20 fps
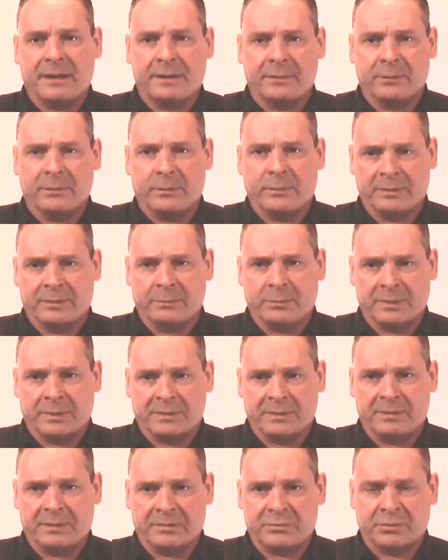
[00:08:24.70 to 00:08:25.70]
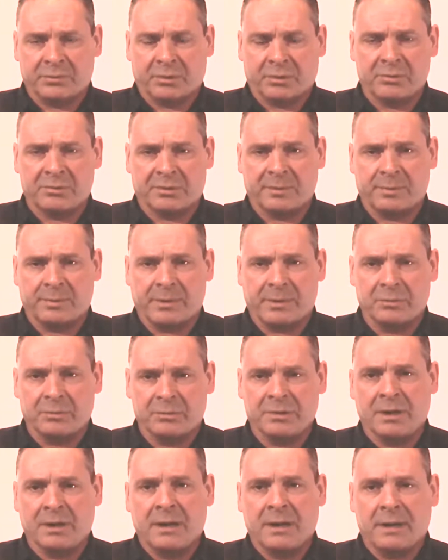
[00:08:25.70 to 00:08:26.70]
with a structured
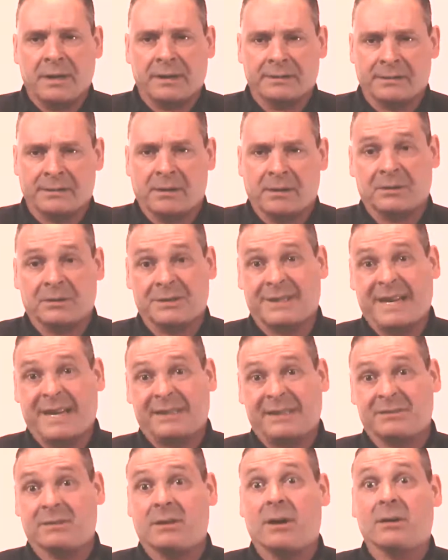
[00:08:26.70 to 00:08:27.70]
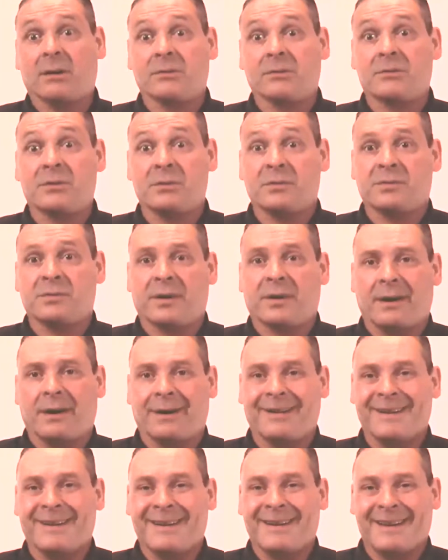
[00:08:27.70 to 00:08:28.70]
approach, as long as it hasn't gone too
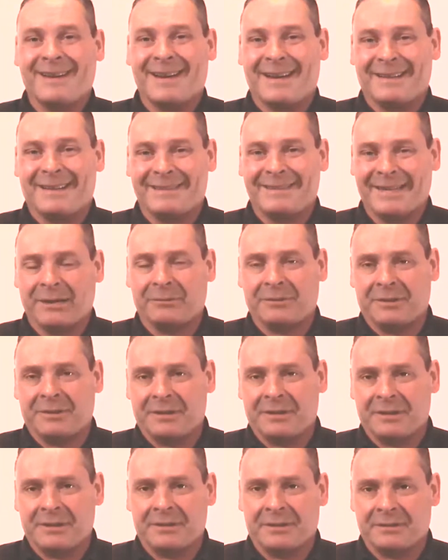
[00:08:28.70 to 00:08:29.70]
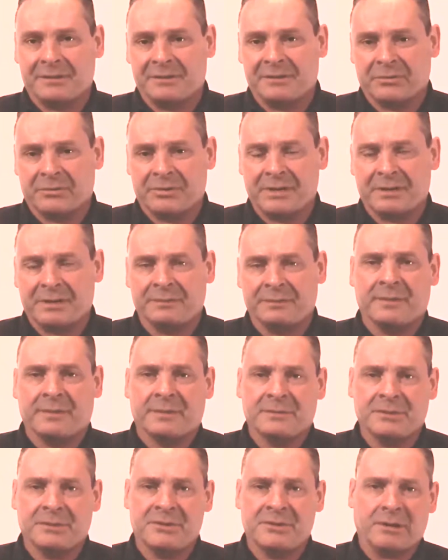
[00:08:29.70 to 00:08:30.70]
far down the degree of
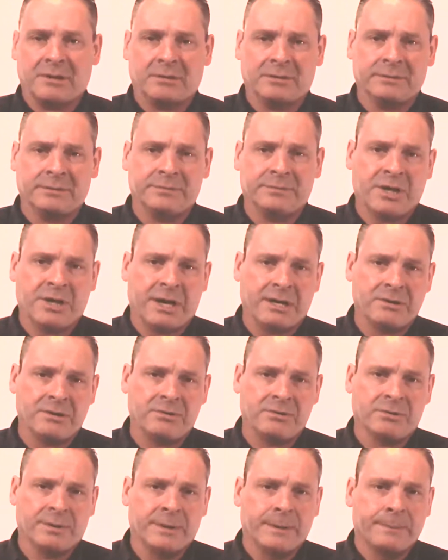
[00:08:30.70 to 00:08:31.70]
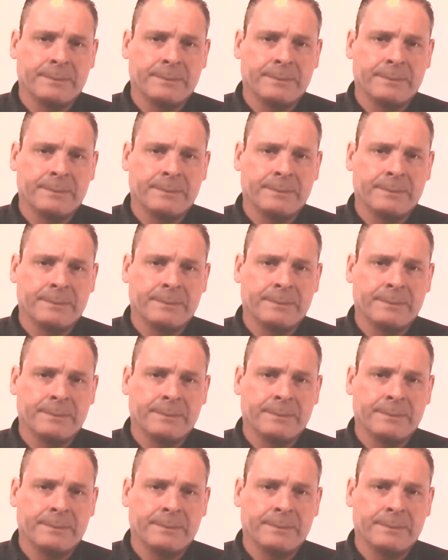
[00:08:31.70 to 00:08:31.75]
degenerative change.